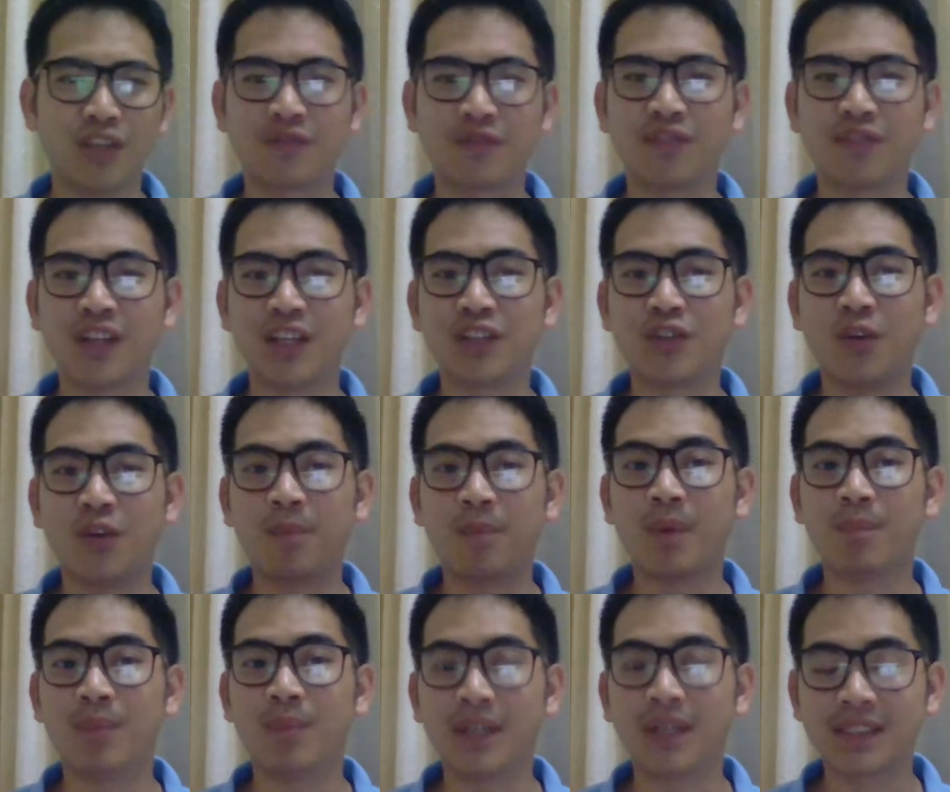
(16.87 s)
which finish
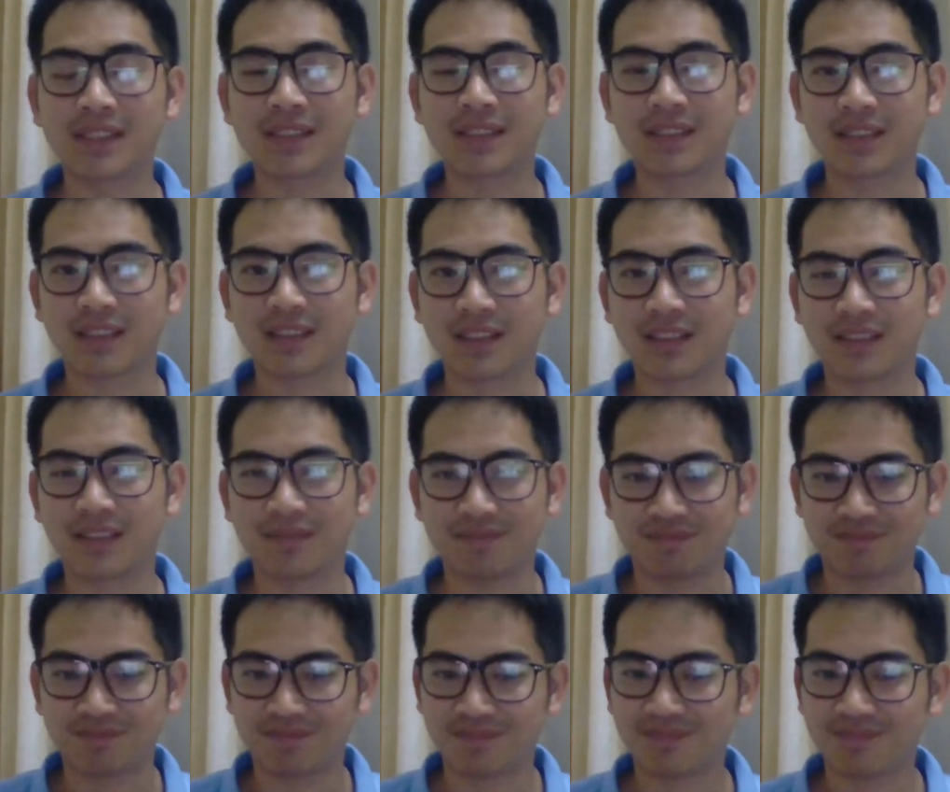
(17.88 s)
your purpose,
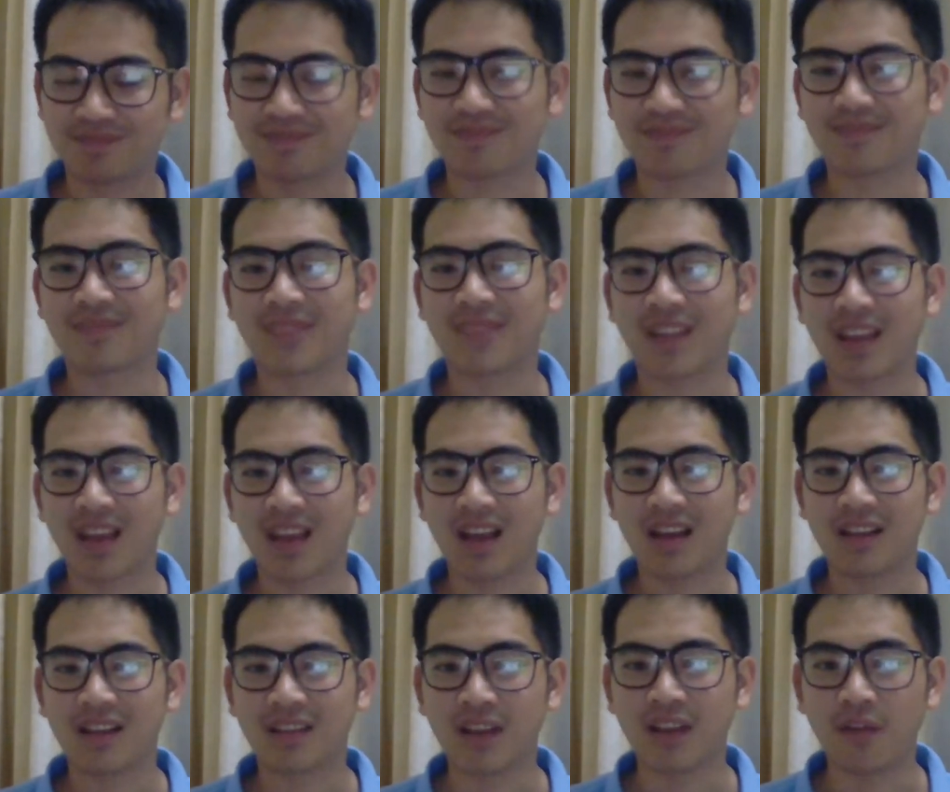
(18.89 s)

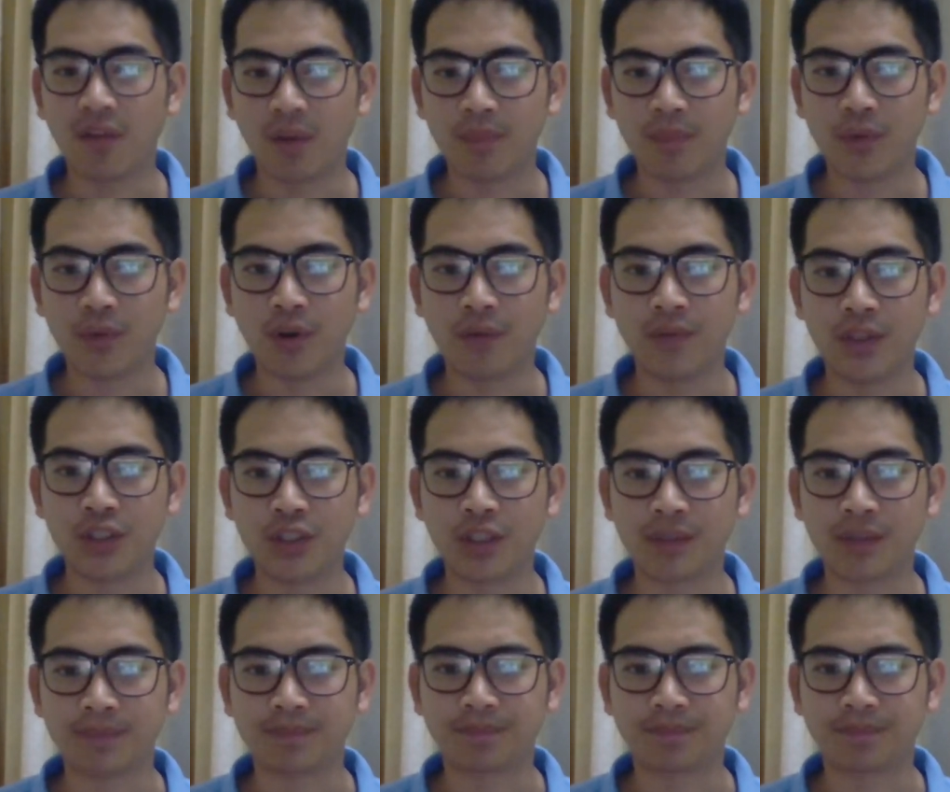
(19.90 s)
develop your vision.